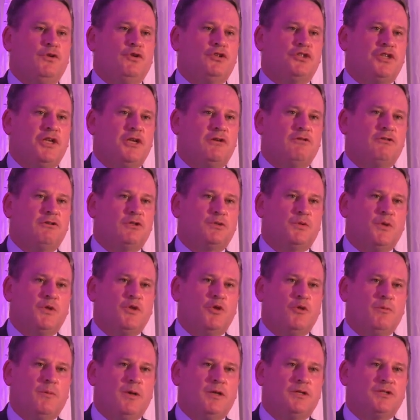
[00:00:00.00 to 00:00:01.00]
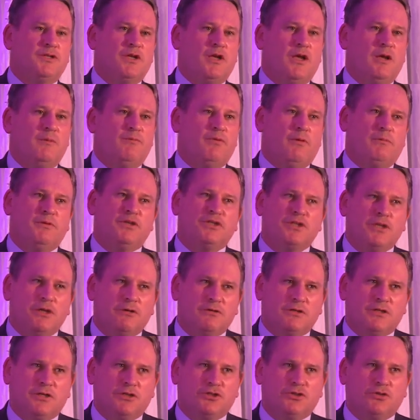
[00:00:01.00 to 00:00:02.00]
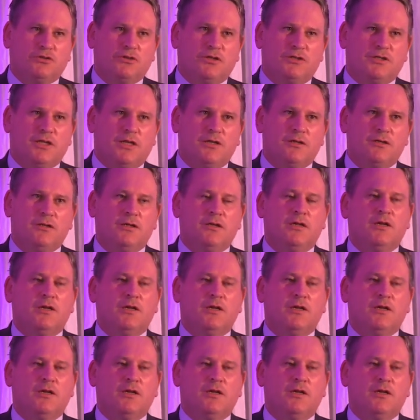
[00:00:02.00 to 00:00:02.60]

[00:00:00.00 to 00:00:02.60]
secrets with you in my time, probably secrets I shouldn't have done.